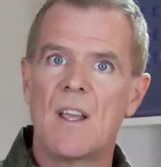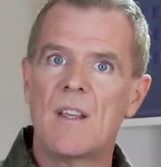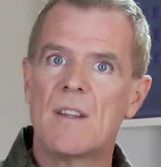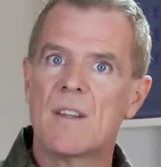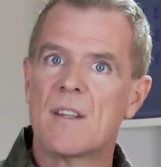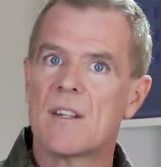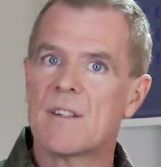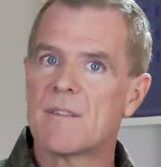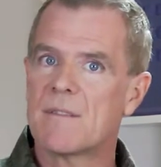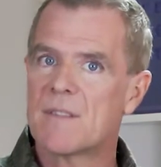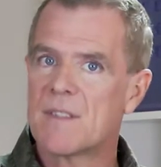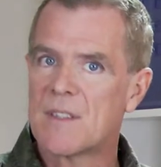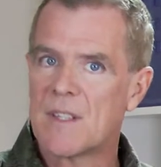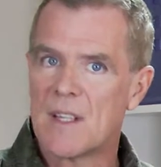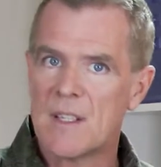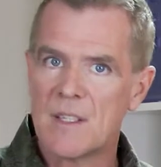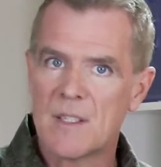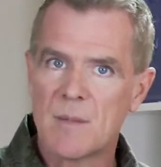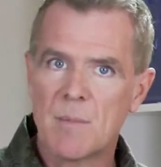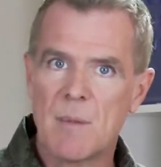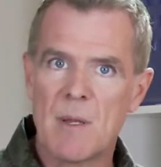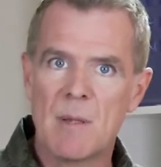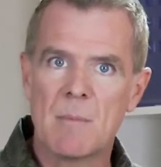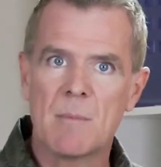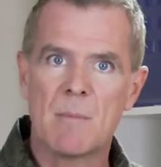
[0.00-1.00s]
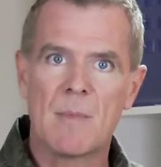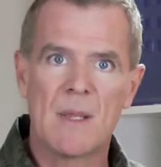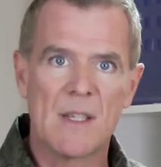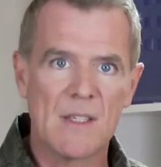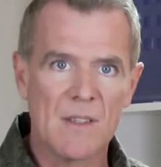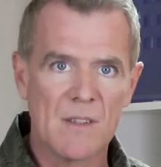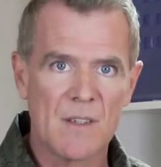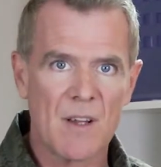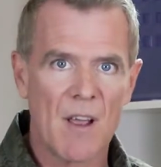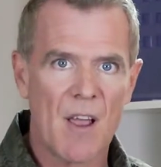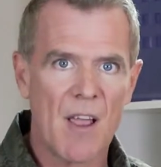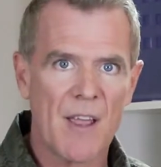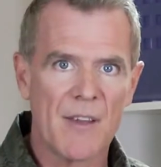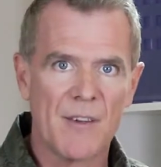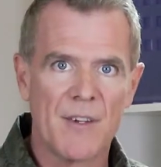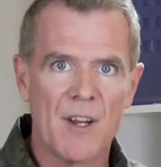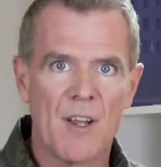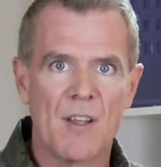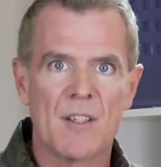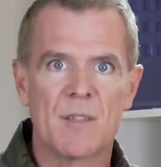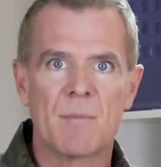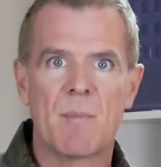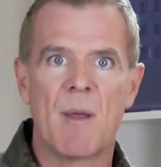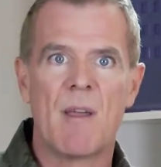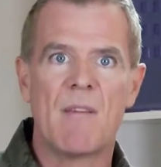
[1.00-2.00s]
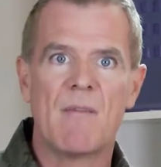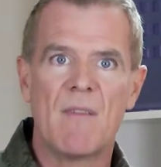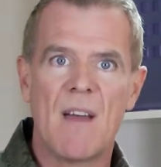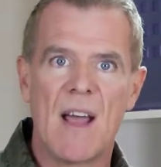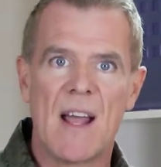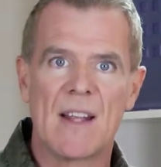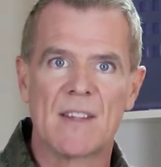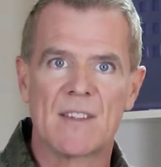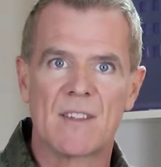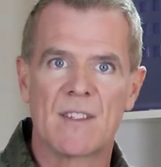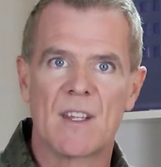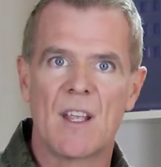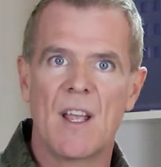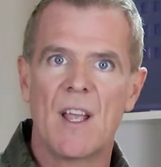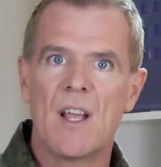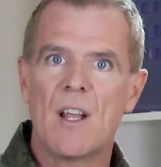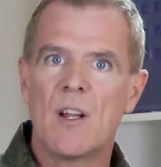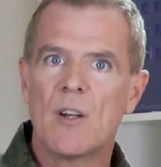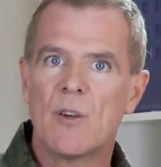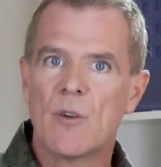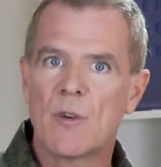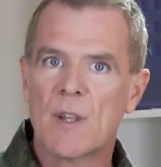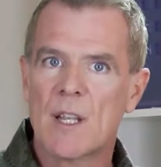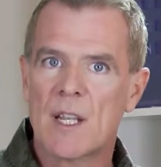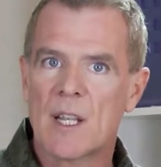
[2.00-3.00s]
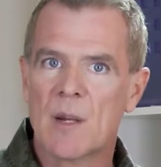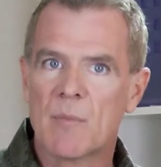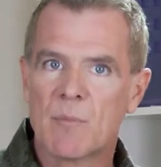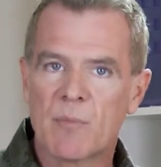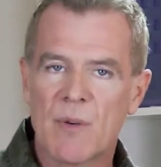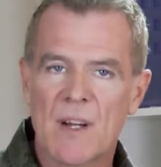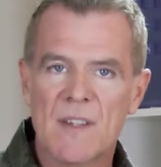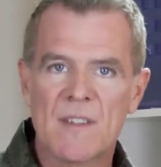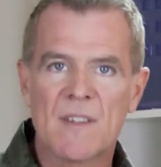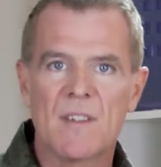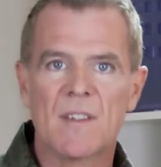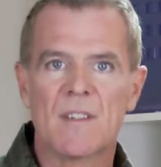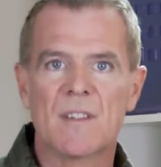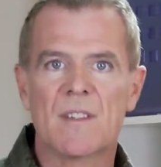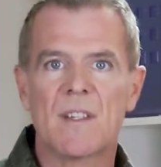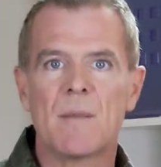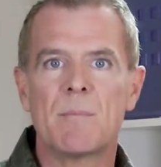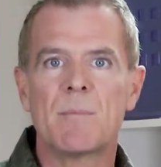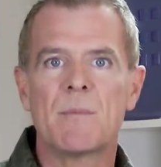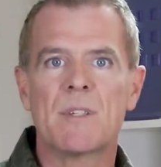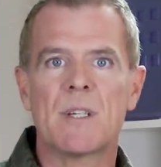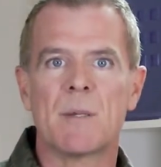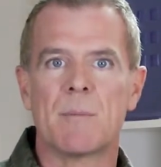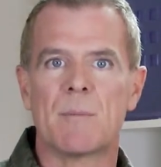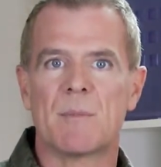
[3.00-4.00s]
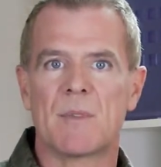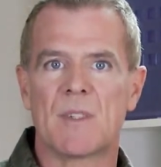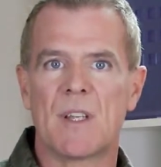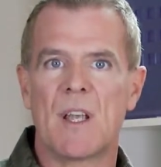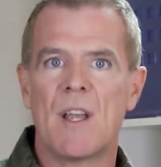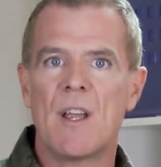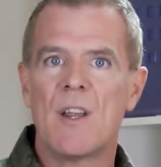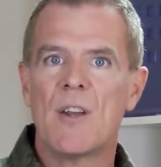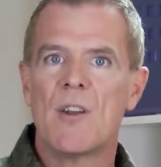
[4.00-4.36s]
that have since been misdiagnosed by vets looking at present symptoms,